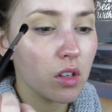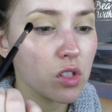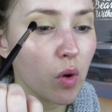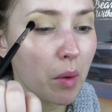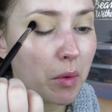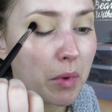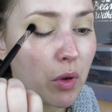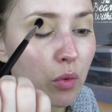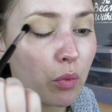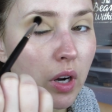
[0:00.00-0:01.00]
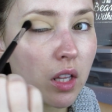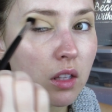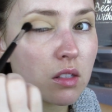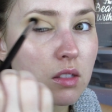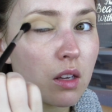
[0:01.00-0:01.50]
So I'm going to be running
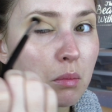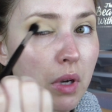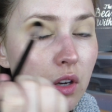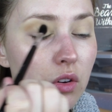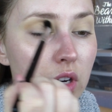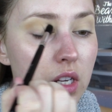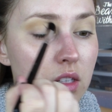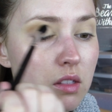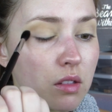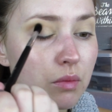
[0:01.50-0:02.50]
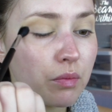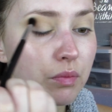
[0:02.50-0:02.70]
this in my crease.